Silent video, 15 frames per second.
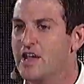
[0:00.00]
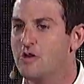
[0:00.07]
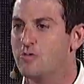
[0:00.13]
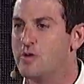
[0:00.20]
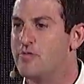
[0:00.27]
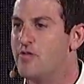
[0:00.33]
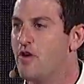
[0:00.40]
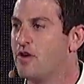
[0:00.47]

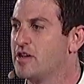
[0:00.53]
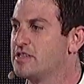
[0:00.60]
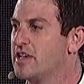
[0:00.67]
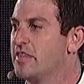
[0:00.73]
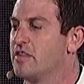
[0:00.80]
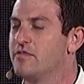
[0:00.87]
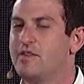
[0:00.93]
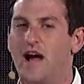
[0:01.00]
We focus
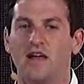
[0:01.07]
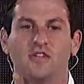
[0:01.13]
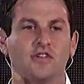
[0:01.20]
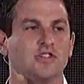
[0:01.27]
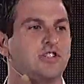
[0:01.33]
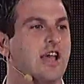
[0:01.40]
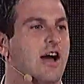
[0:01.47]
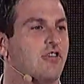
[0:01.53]
on the violent
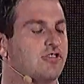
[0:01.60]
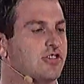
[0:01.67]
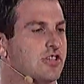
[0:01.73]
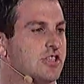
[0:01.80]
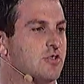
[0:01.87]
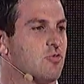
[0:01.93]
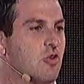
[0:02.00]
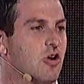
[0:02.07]
challenges in
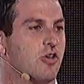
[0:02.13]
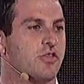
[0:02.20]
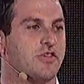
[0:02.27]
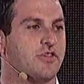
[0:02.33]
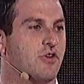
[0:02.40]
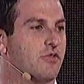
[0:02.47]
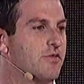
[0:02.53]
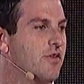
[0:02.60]
the world that
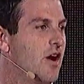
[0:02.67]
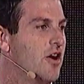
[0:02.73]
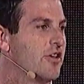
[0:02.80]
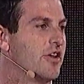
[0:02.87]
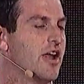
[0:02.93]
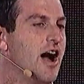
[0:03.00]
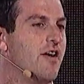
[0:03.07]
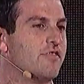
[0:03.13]
don't fall in
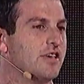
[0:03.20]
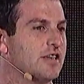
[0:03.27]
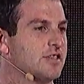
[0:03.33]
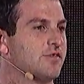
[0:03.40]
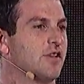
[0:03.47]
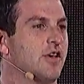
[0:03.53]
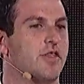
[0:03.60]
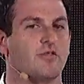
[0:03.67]
an obvious
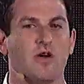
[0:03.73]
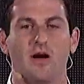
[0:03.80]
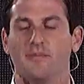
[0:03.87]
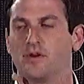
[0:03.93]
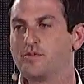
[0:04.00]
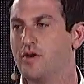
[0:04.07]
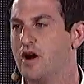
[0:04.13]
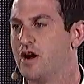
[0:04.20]

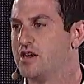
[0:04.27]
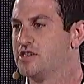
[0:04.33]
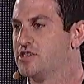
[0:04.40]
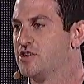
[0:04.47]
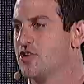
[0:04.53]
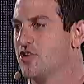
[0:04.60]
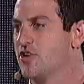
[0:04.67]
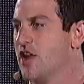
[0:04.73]
philanthropic box
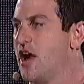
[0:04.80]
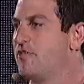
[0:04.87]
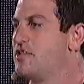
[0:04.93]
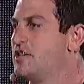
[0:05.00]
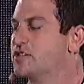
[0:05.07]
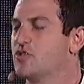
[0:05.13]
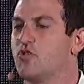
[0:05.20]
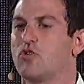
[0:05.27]
or an
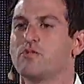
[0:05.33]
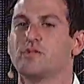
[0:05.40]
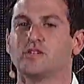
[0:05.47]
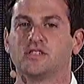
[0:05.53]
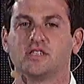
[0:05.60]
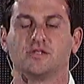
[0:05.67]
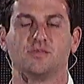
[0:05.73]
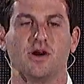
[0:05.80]
obvious core
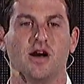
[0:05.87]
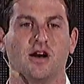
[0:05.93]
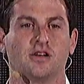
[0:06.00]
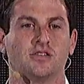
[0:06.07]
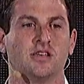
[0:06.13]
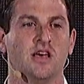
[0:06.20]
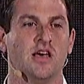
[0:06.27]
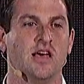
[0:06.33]
business
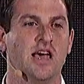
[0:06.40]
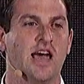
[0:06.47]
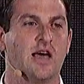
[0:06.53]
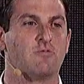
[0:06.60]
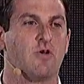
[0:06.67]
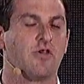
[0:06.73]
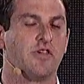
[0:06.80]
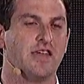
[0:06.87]
box,
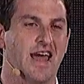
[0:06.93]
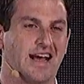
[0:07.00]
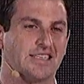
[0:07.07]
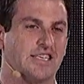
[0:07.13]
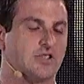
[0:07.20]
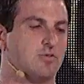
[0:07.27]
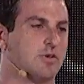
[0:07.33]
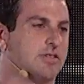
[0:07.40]
and where the
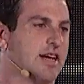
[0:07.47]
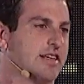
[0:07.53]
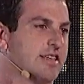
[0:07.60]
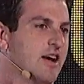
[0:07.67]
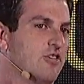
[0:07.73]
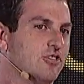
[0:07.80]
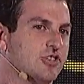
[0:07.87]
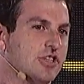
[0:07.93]
nexus with
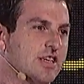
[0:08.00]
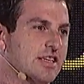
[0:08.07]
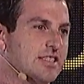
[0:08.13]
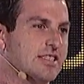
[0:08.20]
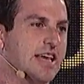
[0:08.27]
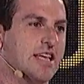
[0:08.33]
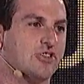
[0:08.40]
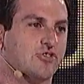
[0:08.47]
technology is
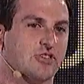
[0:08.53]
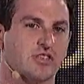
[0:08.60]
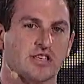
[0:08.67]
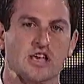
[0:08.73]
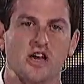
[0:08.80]
dangerously